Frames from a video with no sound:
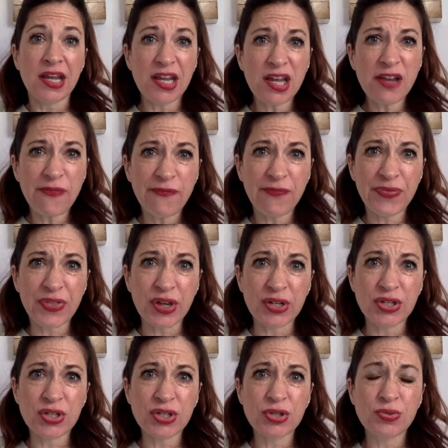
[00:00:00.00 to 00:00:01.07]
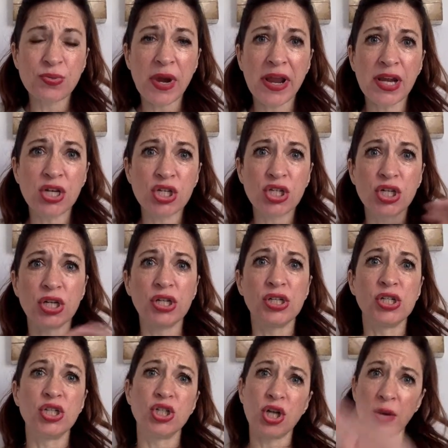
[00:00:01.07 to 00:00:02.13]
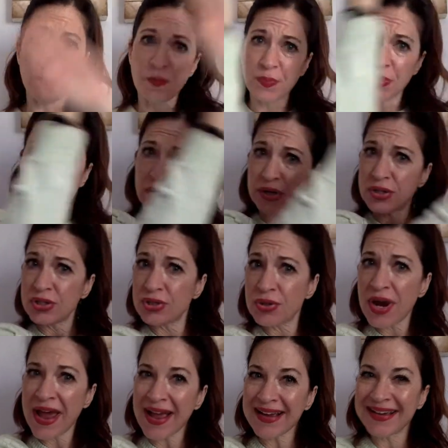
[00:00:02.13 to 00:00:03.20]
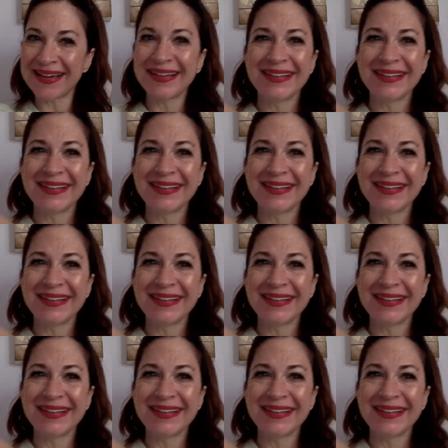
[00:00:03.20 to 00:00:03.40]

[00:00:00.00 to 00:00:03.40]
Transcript: If the train should jump the track,